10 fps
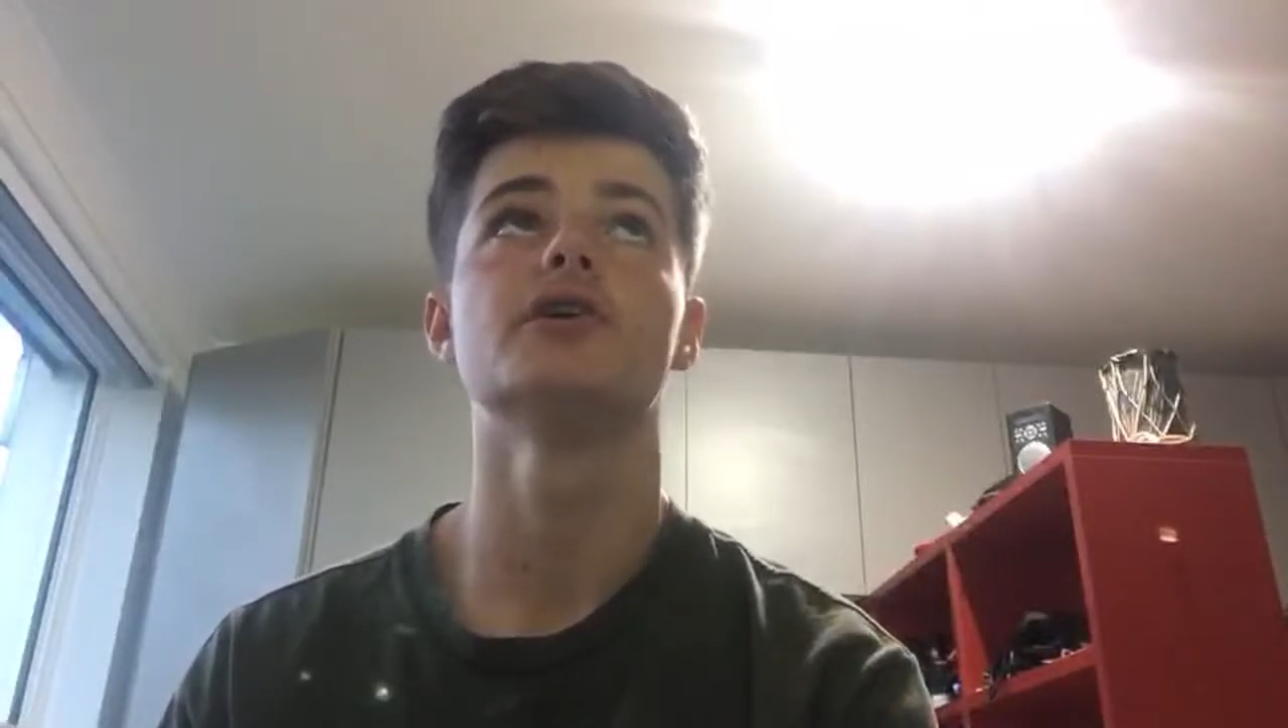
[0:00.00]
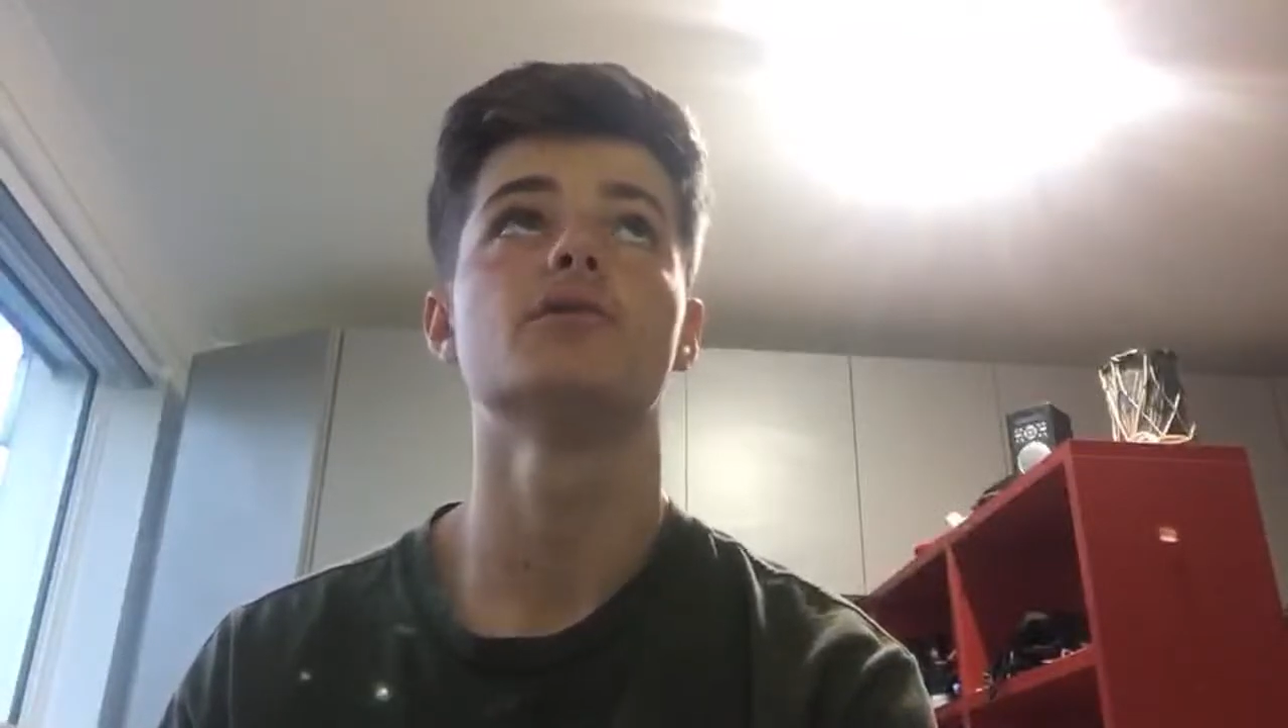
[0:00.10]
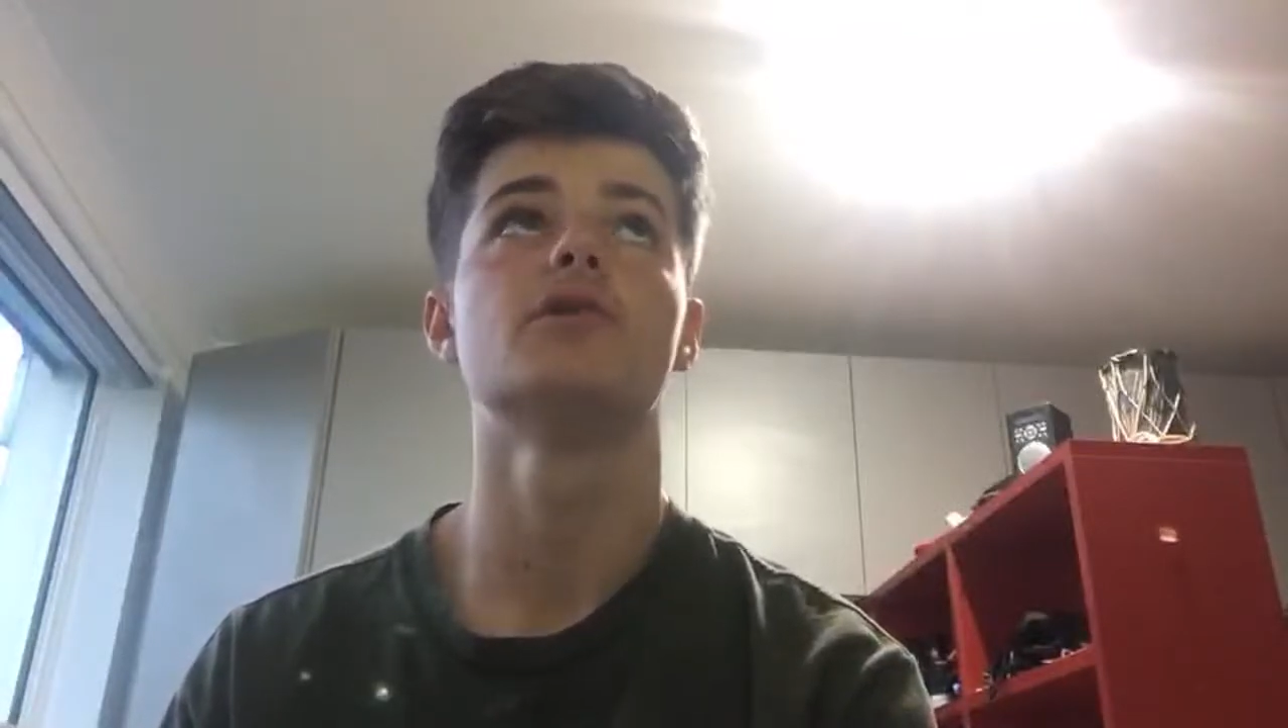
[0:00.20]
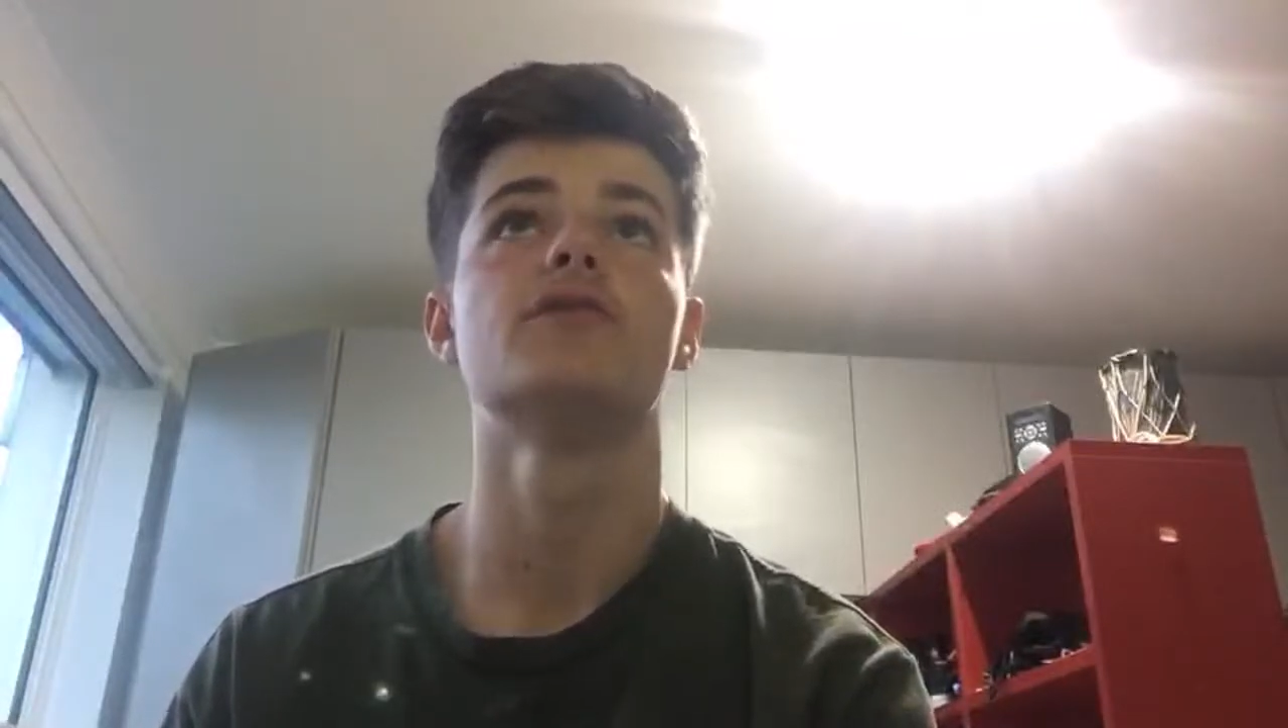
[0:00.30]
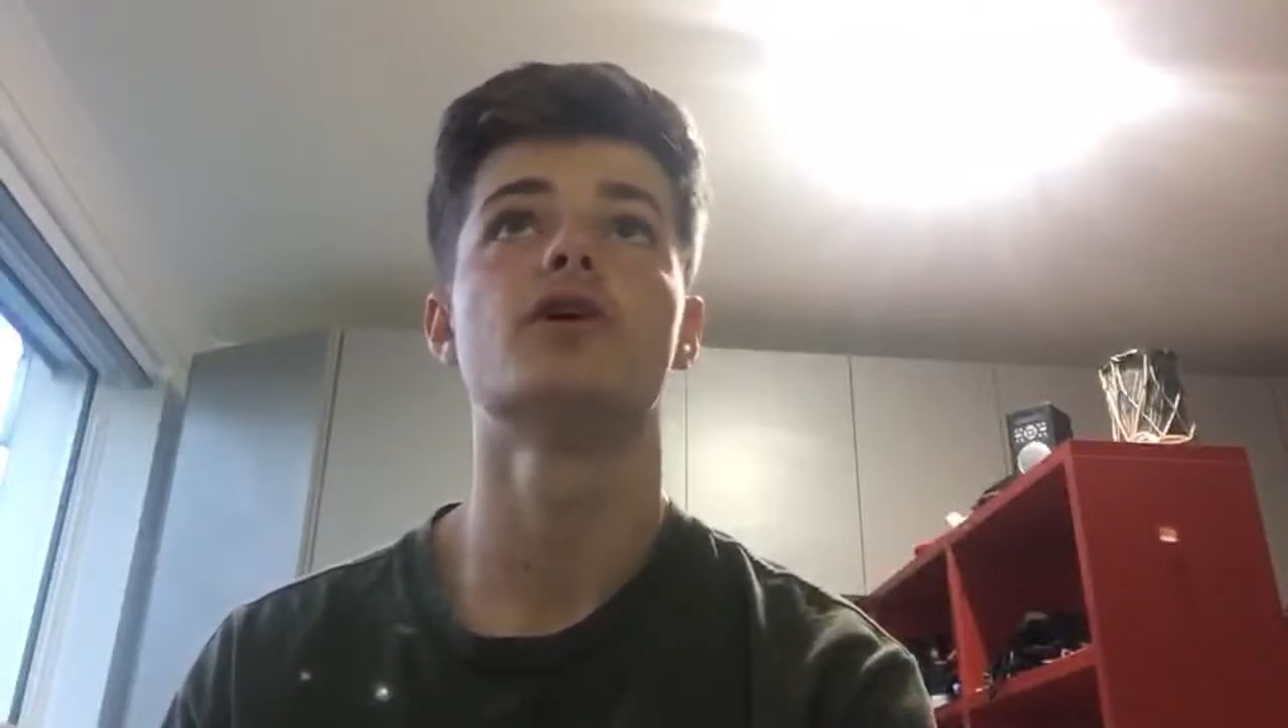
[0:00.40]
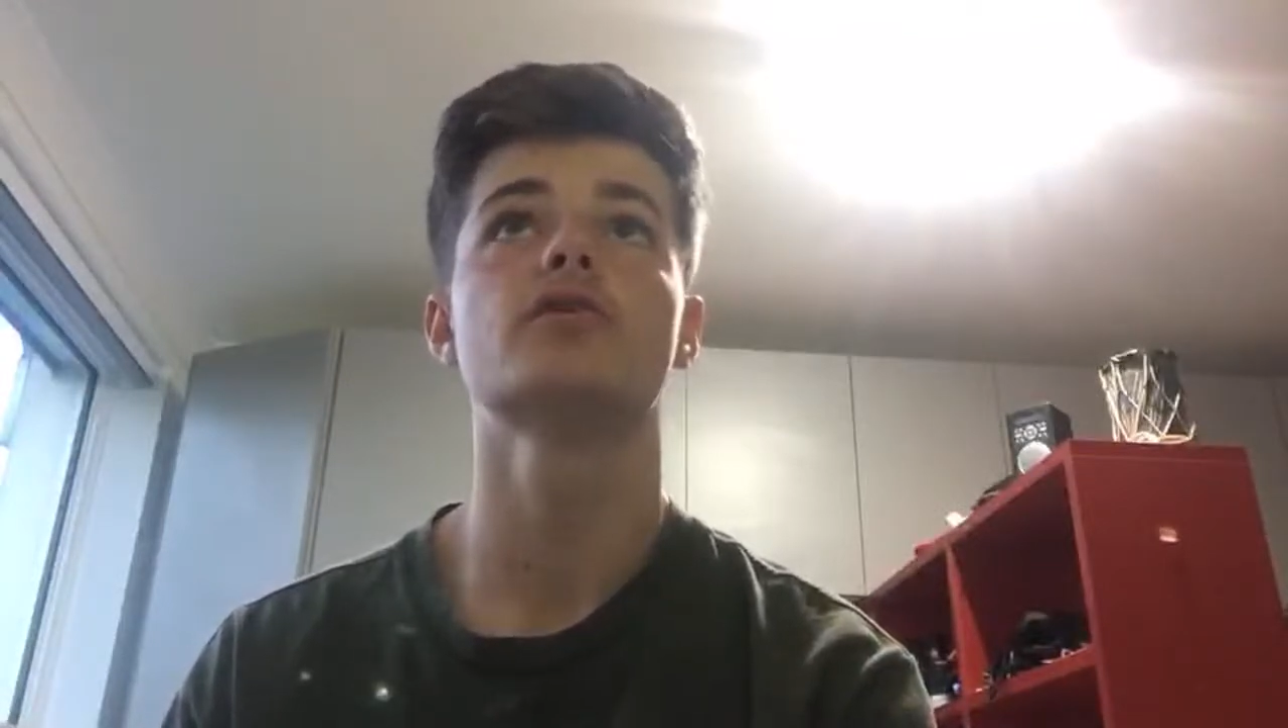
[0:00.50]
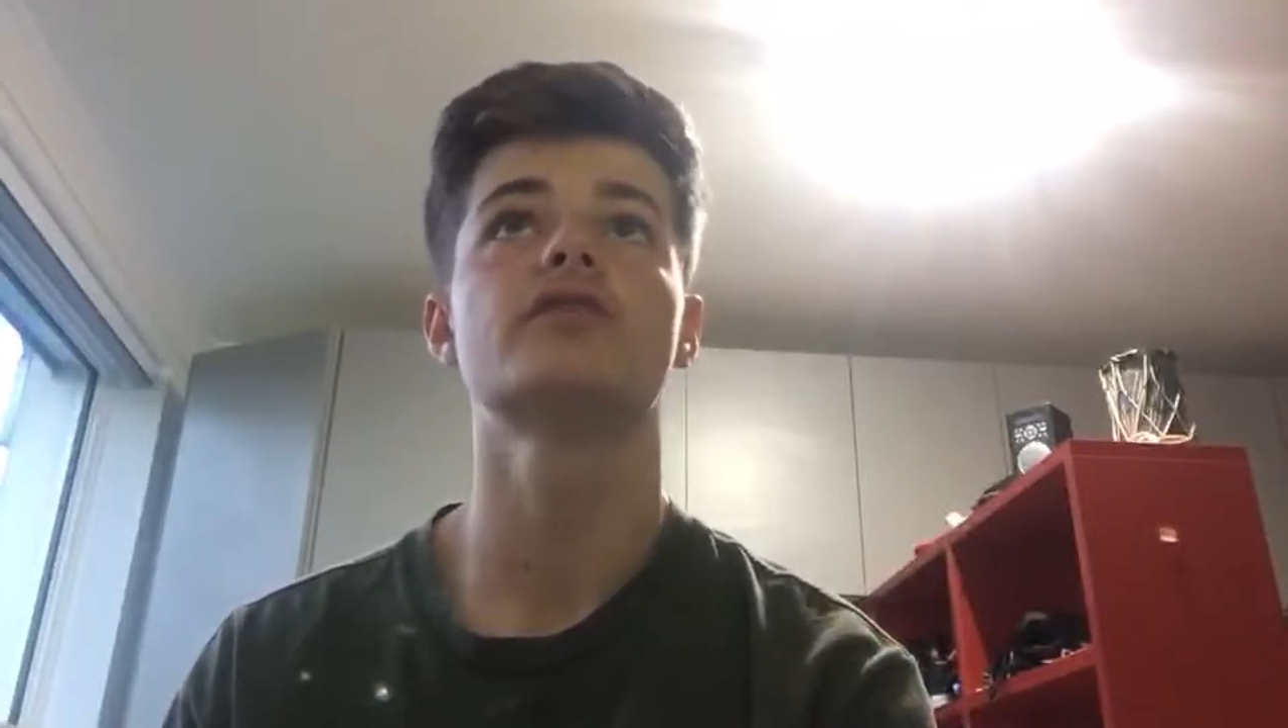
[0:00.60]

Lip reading: Will Volks,